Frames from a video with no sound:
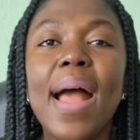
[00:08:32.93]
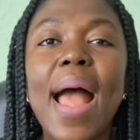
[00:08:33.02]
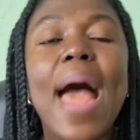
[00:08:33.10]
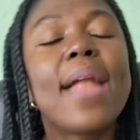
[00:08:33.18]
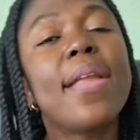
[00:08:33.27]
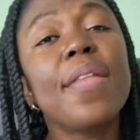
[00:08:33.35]

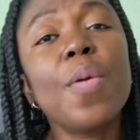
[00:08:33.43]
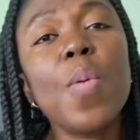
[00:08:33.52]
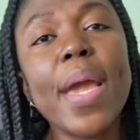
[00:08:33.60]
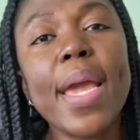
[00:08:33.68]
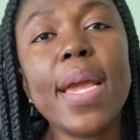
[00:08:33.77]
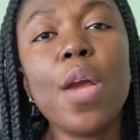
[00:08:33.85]
Another
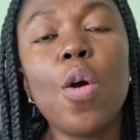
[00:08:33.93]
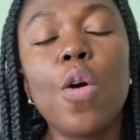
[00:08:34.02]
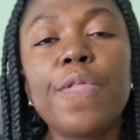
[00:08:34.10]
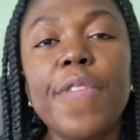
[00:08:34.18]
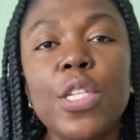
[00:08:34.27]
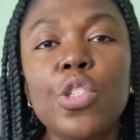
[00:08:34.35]
way
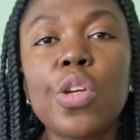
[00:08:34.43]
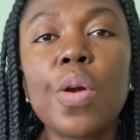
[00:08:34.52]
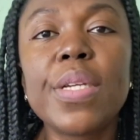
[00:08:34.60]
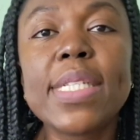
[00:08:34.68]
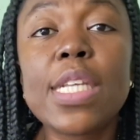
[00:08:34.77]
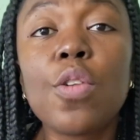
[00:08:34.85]
of
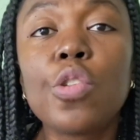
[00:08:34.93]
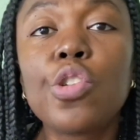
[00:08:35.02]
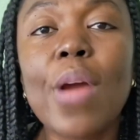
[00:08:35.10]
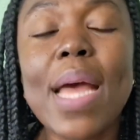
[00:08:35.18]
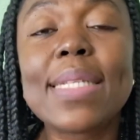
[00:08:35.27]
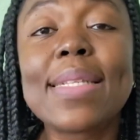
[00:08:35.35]
ensuring zero
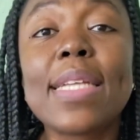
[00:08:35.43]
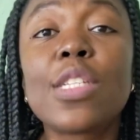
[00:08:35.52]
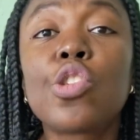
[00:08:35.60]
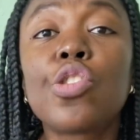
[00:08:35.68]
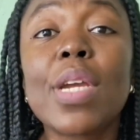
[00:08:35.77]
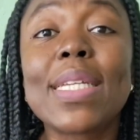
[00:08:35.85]
trust is
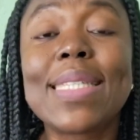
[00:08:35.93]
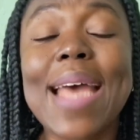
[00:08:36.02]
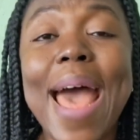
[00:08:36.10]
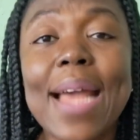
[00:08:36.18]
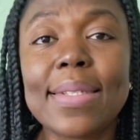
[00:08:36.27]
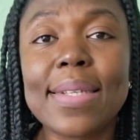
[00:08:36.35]
strict
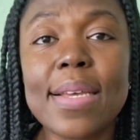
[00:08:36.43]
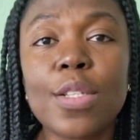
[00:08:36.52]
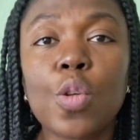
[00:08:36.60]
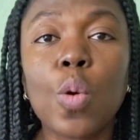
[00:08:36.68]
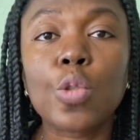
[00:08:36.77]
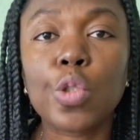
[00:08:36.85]

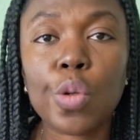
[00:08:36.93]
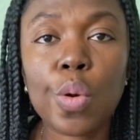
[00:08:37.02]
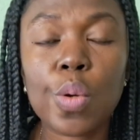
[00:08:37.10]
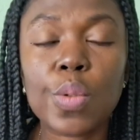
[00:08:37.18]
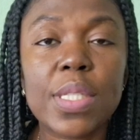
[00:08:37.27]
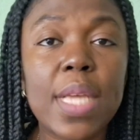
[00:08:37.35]
access
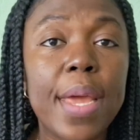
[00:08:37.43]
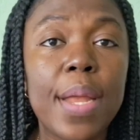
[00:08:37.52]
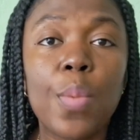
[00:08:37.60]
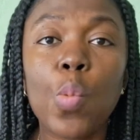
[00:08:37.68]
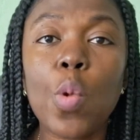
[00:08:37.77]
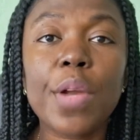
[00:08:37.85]
controls.
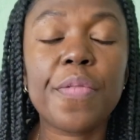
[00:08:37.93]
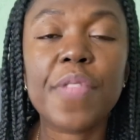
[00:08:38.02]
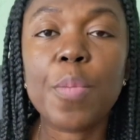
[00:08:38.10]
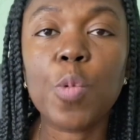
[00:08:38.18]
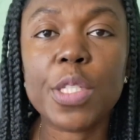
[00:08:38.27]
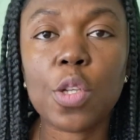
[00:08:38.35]
And one of
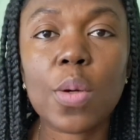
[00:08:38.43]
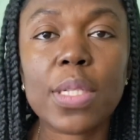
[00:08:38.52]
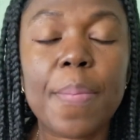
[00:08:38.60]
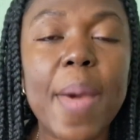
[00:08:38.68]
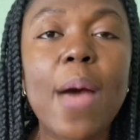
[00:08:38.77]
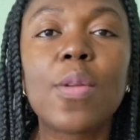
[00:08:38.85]
them we talked
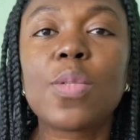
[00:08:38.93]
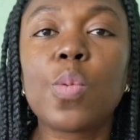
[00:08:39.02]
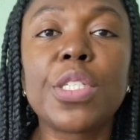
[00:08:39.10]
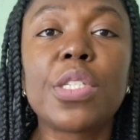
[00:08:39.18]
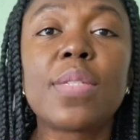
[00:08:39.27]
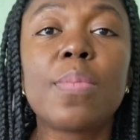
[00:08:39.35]
about,
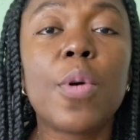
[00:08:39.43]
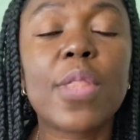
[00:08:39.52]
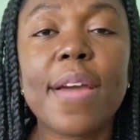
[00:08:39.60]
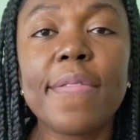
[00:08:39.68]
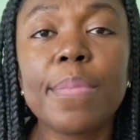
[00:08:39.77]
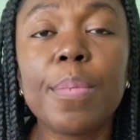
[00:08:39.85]
which is
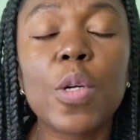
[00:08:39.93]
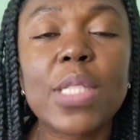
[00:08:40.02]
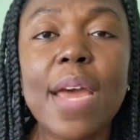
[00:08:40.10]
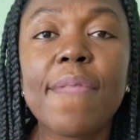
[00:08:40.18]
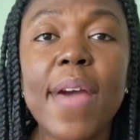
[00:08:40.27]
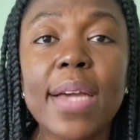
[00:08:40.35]

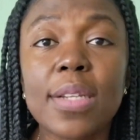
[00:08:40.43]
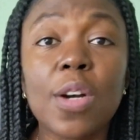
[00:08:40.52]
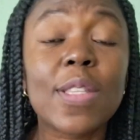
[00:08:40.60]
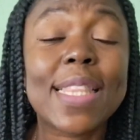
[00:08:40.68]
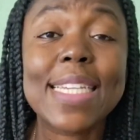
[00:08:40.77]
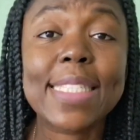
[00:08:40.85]
multi-factor
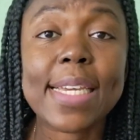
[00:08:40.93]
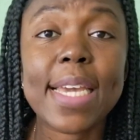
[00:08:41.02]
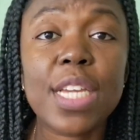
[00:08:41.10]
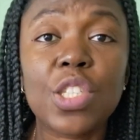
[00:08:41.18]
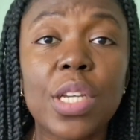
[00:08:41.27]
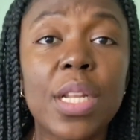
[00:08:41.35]

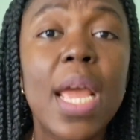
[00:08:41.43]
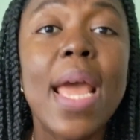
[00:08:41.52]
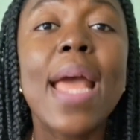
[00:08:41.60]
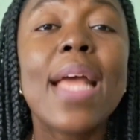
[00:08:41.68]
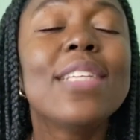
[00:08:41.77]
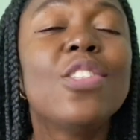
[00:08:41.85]
authentication.
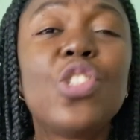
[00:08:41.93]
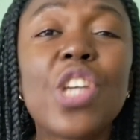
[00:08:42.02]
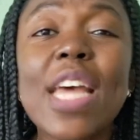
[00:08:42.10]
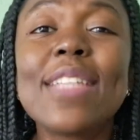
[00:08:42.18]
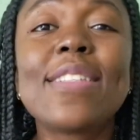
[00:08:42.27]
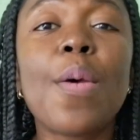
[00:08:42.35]

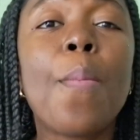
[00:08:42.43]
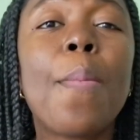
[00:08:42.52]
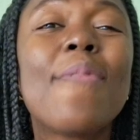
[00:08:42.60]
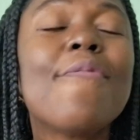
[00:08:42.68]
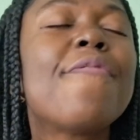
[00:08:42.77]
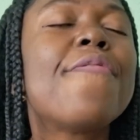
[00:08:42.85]
Just
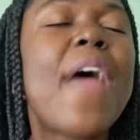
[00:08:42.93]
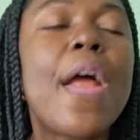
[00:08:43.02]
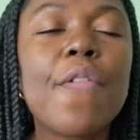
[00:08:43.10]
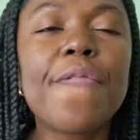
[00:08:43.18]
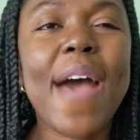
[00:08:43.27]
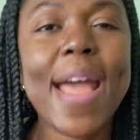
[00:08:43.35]

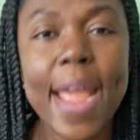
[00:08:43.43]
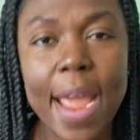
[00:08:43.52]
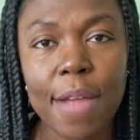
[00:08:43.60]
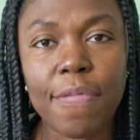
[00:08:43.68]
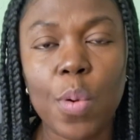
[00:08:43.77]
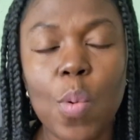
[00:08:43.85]
verify
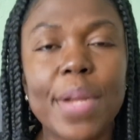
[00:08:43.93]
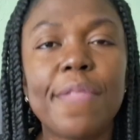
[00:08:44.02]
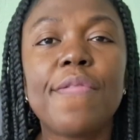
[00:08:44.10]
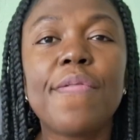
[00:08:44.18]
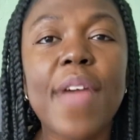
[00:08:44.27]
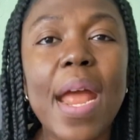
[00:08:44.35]
everyone,
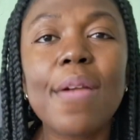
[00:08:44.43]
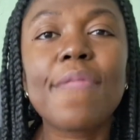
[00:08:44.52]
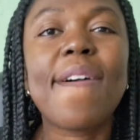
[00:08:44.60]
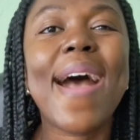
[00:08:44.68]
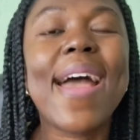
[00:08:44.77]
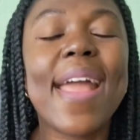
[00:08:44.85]

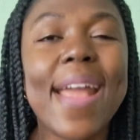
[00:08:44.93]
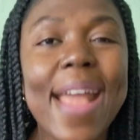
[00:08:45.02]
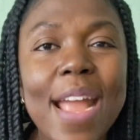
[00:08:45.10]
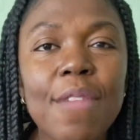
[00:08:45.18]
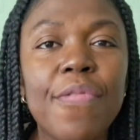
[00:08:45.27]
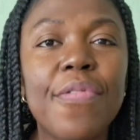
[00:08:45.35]
verify
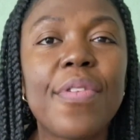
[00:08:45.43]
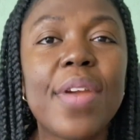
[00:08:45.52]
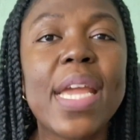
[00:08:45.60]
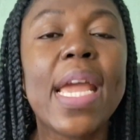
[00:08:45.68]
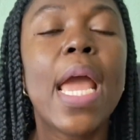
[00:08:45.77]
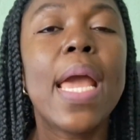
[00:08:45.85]

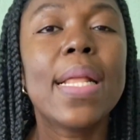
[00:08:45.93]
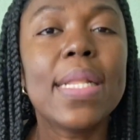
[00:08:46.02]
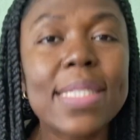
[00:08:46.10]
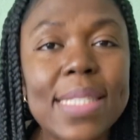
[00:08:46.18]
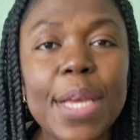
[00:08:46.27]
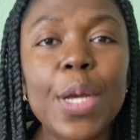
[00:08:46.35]
every
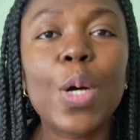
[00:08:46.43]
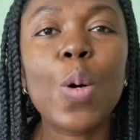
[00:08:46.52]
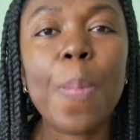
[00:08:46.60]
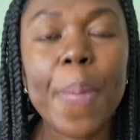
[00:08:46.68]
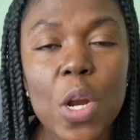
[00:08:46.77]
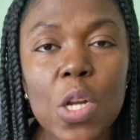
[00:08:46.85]

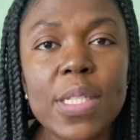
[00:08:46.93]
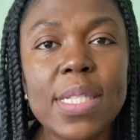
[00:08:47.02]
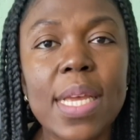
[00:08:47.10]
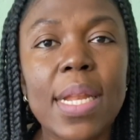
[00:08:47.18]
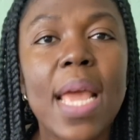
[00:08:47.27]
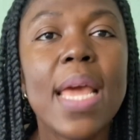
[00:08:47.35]
single
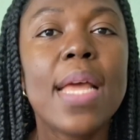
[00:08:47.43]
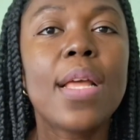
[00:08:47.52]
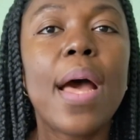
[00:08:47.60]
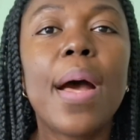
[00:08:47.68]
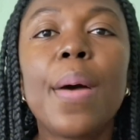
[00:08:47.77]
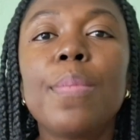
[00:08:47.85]
person.
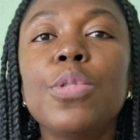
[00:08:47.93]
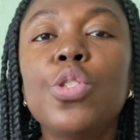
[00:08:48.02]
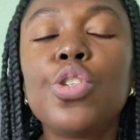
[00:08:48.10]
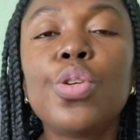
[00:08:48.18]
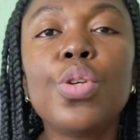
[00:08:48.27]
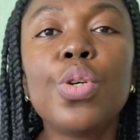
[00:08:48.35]

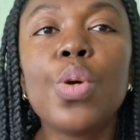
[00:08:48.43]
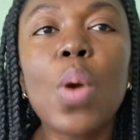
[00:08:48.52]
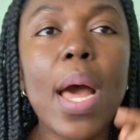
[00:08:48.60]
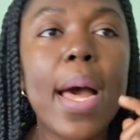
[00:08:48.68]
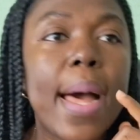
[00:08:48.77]
Do